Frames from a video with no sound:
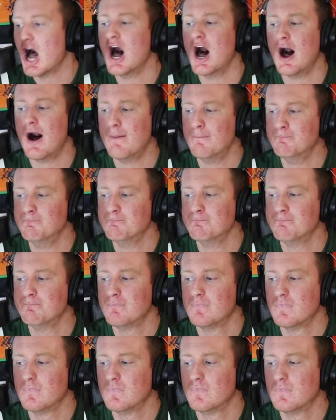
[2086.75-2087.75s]

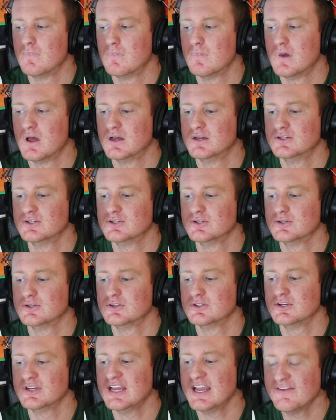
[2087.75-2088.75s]

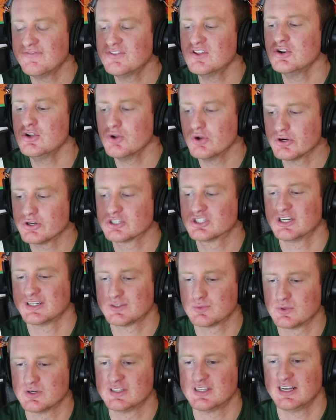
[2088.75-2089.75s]
if the New York
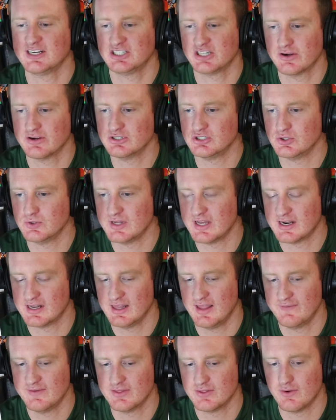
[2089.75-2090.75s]
Jets were to take Jerry Jeudy at
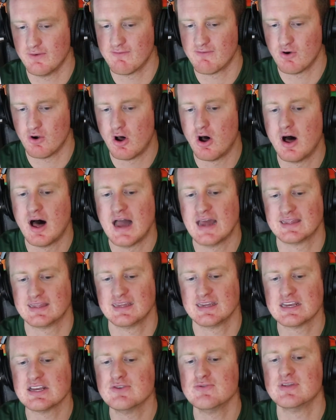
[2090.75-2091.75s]
11th overall, I
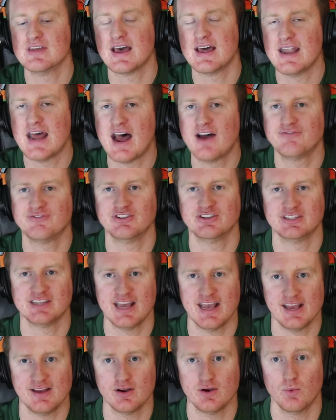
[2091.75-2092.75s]
think you then have to
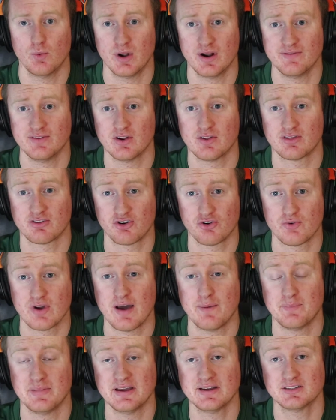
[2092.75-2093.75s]
take one of your
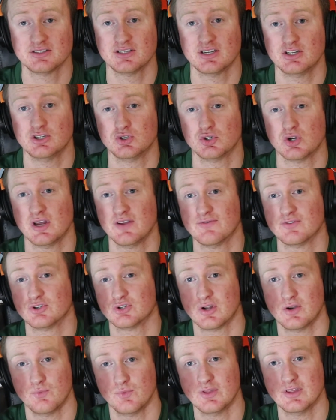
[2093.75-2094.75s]
third-round picks and trade for
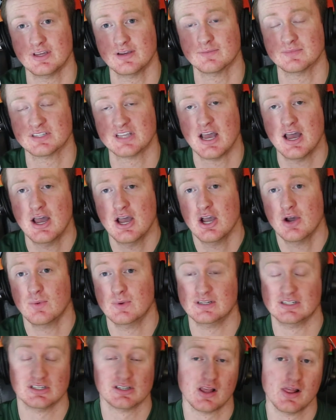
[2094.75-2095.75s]
Trent Williams,
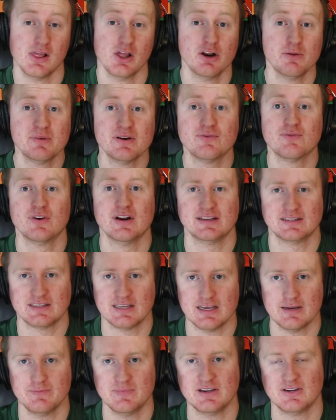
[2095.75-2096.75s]
which is a little bit
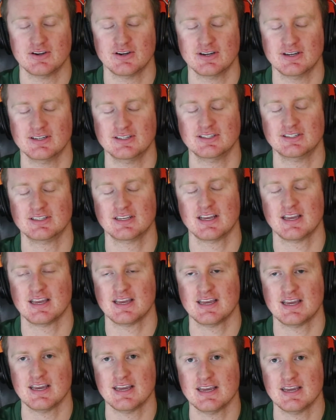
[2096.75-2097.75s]
risky because
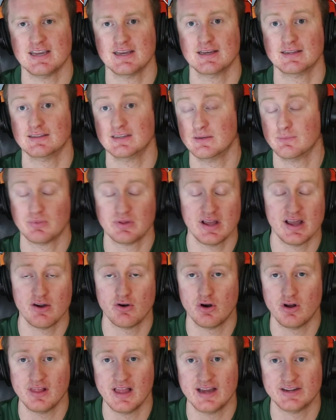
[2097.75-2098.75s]
he didn't play
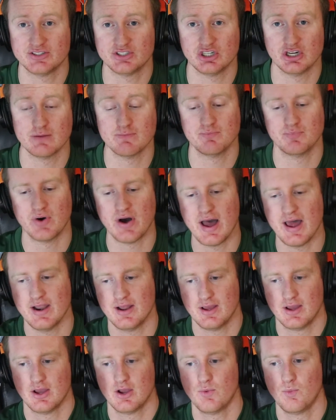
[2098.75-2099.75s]
at all last year.
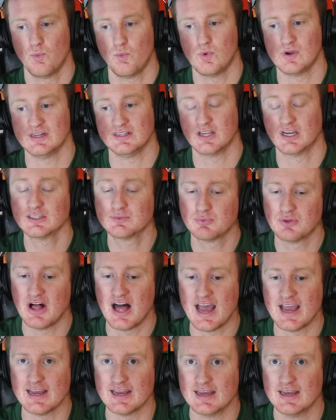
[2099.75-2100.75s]
But when he does
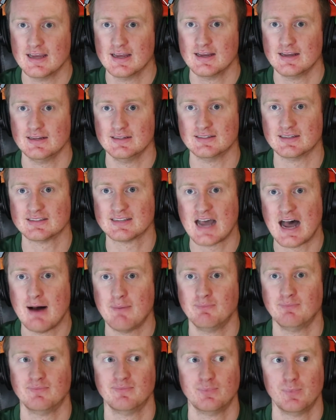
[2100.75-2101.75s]
play, he's a
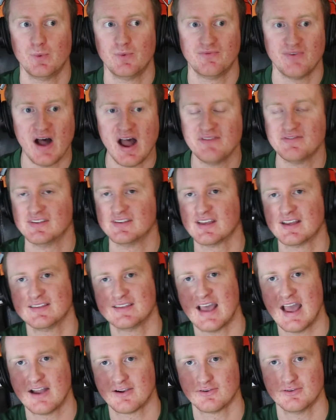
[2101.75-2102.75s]
top 5 to
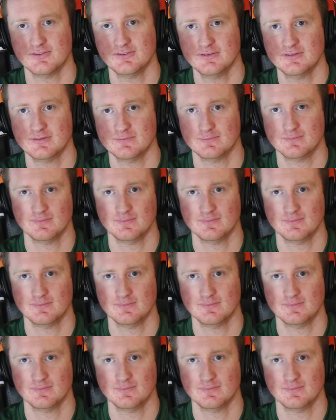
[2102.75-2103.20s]
10 tackle